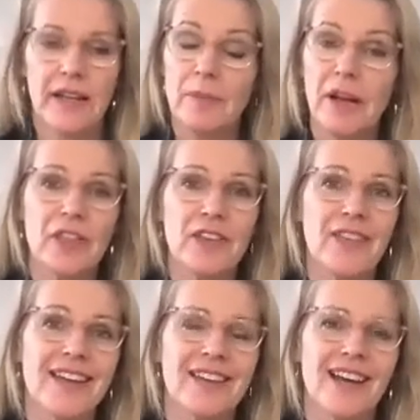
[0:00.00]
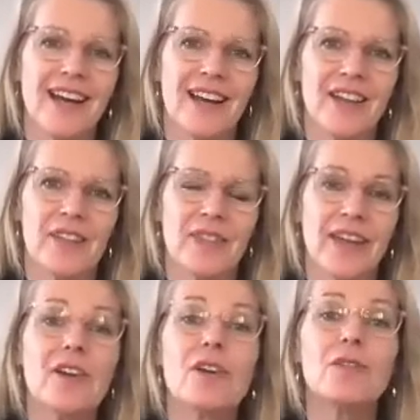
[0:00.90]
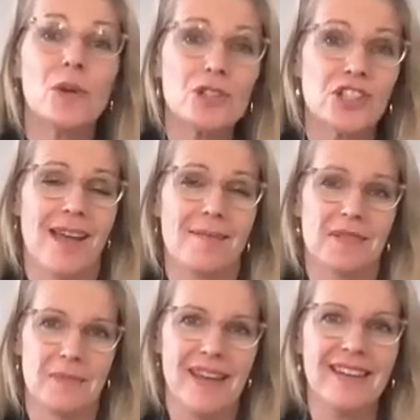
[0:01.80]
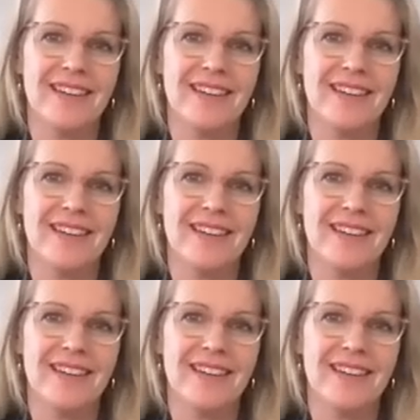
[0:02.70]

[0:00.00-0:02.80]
I mean, I think they have all shaped me,